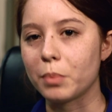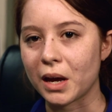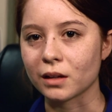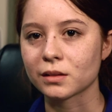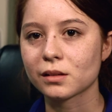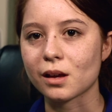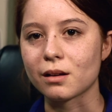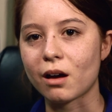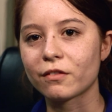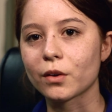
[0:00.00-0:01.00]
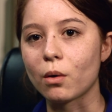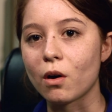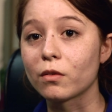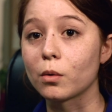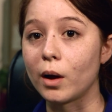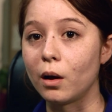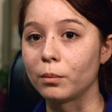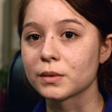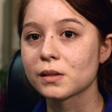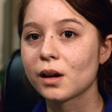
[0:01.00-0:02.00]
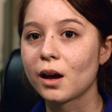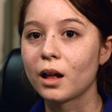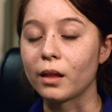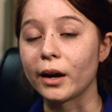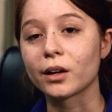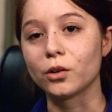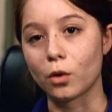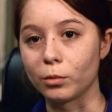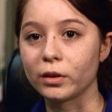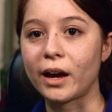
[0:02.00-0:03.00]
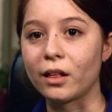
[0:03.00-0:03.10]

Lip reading: own pace and not feel overwhelmed like a normal